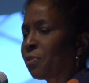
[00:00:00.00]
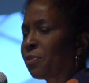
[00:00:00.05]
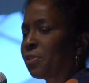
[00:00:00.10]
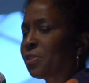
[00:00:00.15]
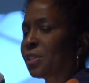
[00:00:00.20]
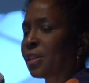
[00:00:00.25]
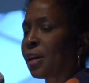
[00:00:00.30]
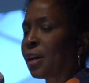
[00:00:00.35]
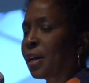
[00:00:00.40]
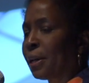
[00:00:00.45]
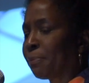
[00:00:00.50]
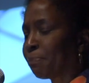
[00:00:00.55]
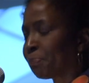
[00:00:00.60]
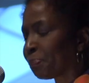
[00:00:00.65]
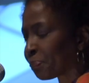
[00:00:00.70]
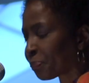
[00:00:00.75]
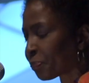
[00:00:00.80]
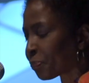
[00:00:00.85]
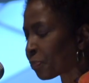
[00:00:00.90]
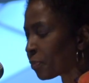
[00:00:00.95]
over time.
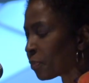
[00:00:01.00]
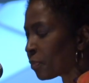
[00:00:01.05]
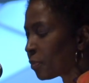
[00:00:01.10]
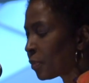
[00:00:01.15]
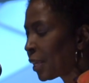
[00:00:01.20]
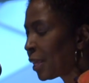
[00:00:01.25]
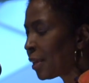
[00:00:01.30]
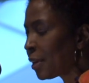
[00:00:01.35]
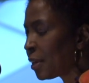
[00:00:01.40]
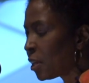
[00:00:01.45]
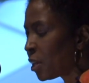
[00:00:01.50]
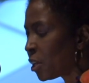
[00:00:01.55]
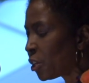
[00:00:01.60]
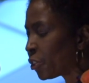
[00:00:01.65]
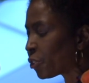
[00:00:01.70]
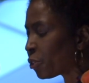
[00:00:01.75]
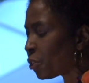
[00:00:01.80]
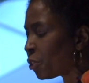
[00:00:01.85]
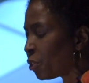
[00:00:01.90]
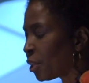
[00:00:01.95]

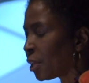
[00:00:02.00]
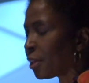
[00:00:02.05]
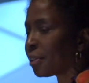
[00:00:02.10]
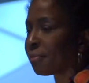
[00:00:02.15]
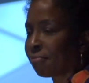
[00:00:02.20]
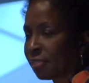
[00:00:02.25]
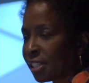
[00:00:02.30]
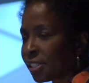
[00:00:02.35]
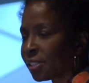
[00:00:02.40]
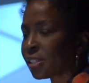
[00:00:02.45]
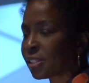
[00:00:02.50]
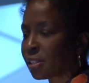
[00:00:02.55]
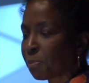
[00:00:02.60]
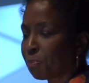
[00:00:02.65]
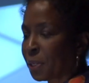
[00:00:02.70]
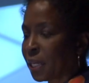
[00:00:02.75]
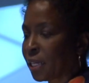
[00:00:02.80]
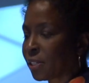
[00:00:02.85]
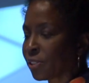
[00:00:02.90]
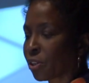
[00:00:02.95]
So this is a
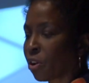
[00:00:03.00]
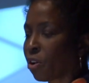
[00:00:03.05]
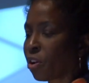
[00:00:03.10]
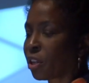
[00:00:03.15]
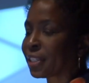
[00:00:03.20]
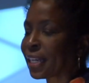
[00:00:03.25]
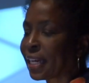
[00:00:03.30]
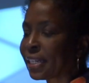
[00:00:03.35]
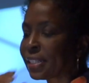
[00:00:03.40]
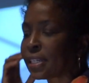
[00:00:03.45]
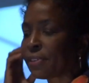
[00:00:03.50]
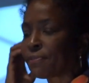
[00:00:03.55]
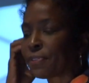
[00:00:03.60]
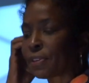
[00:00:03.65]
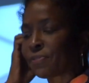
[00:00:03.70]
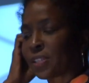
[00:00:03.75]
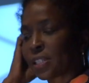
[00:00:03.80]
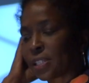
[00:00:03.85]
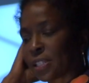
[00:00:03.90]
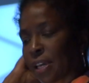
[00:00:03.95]
piece called
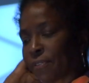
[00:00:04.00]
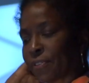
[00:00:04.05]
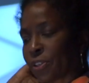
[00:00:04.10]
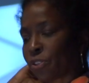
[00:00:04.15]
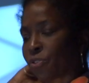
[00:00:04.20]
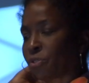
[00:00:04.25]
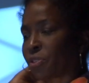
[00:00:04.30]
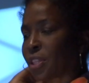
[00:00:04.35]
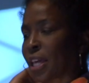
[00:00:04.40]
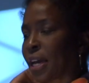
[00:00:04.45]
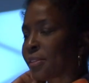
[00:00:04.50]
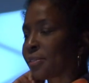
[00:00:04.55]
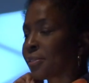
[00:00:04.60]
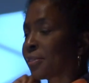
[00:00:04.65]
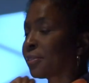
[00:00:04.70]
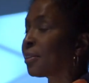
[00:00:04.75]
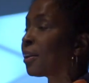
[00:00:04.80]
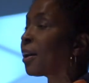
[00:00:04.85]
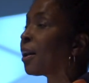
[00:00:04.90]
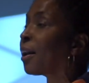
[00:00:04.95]

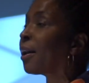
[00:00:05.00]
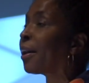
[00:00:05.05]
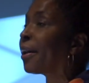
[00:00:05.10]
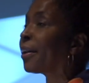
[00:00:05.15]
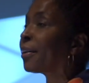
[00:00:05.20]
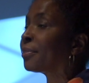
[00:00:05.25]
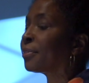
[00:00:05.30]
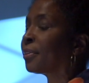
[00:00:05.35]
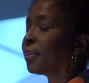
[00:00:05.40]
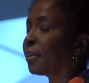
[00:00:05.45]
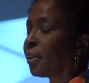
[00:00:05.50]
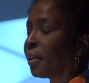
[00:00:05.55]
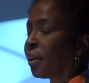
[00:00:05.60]
1957-2009